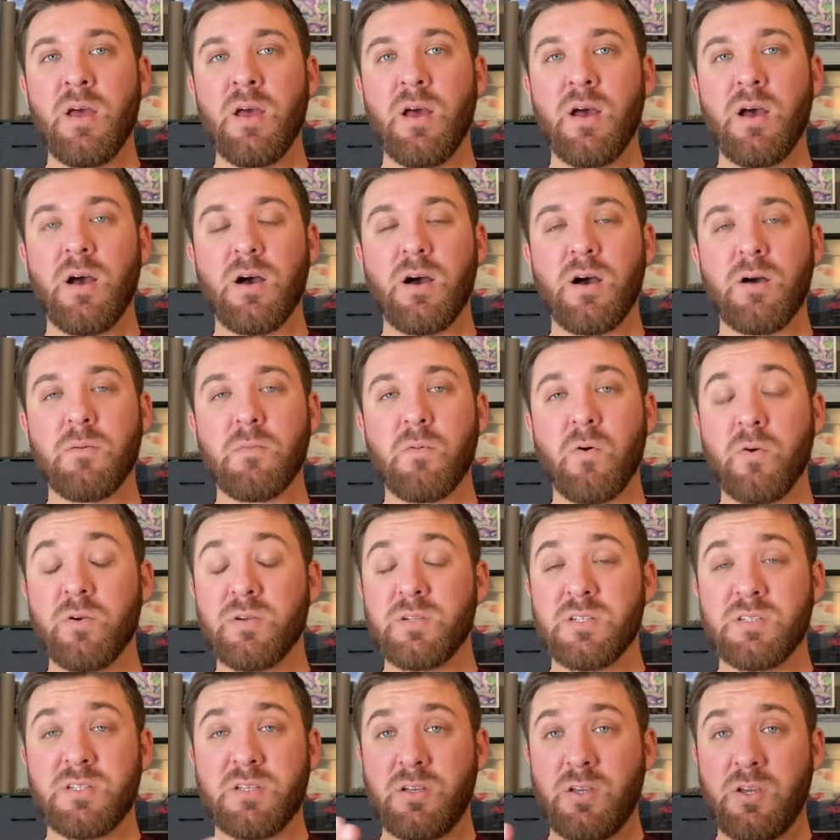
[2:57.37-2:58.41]
or
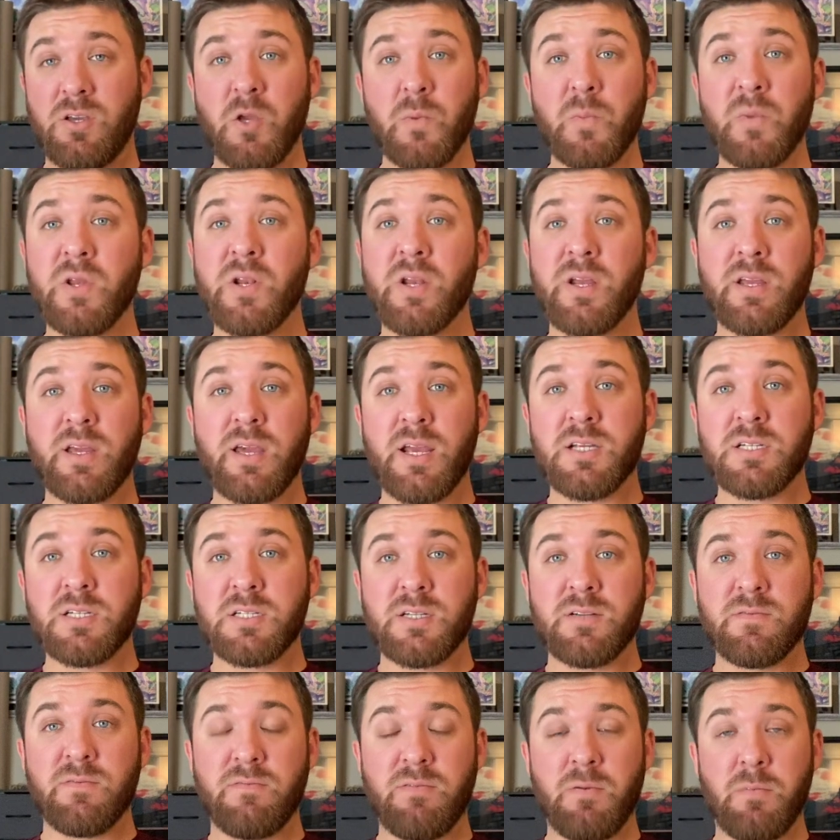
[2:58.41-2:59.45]
just
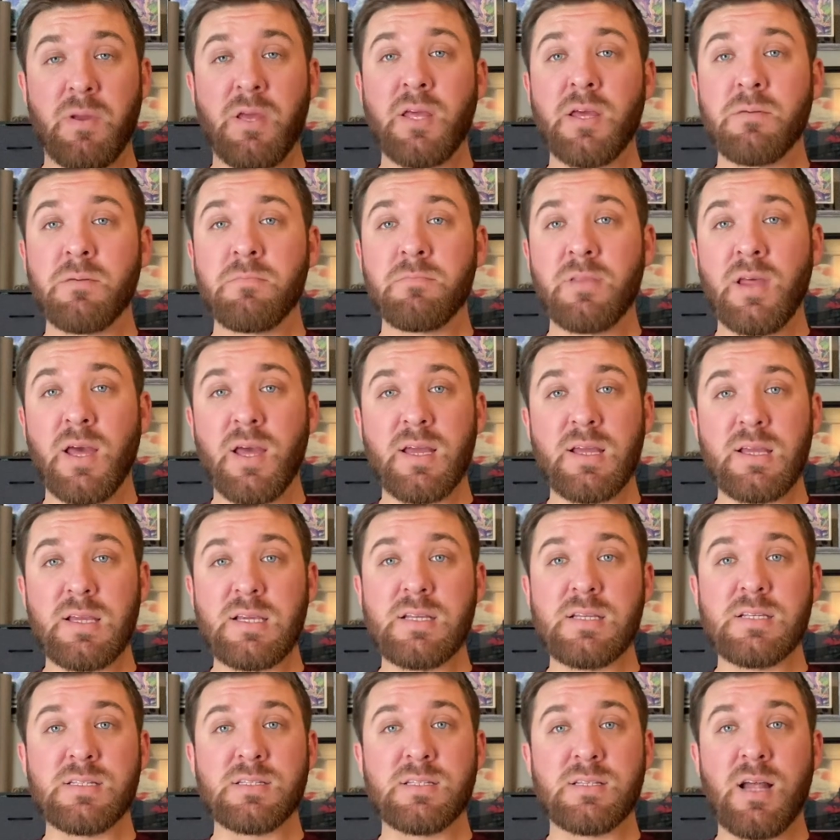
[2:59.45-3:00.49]
communication from him that
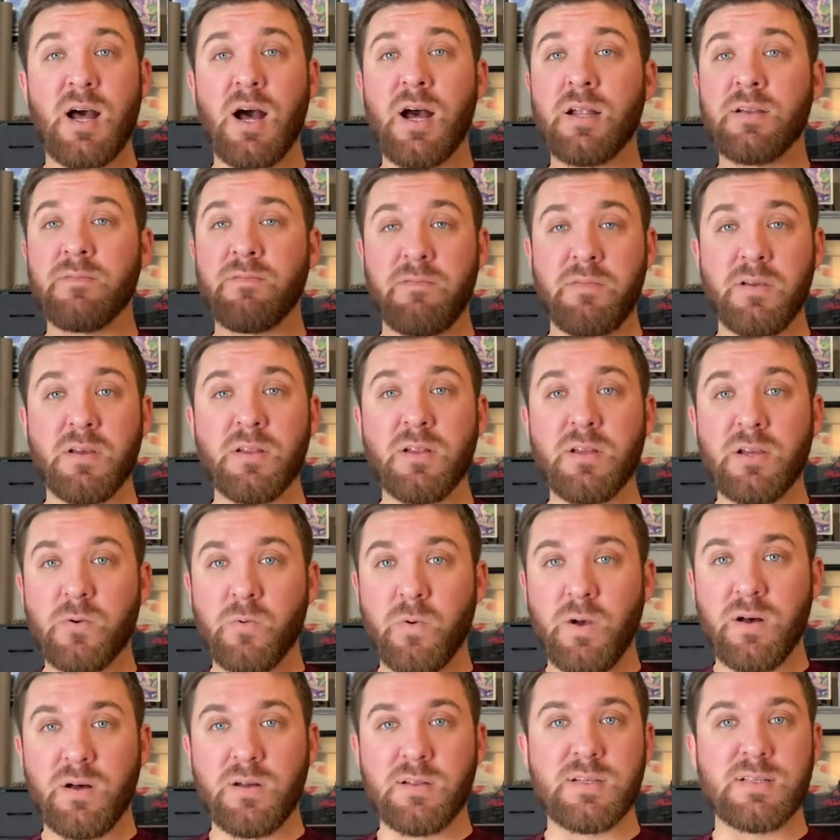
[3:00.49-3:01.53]
he's not feeling
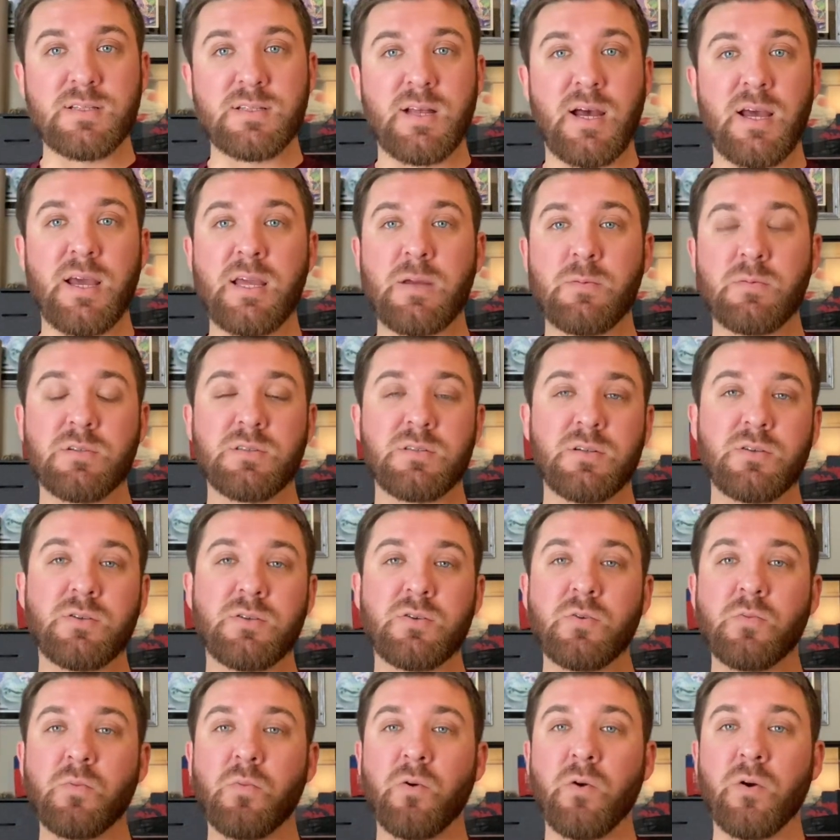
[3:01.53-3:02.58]
well and he's not able to
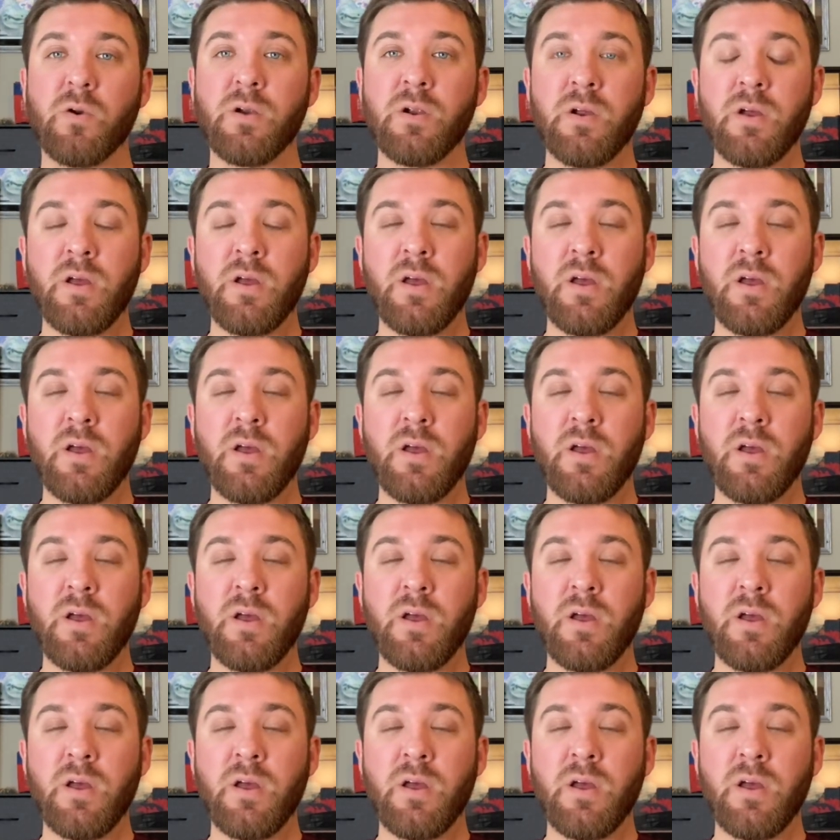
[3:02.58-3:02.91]
do more.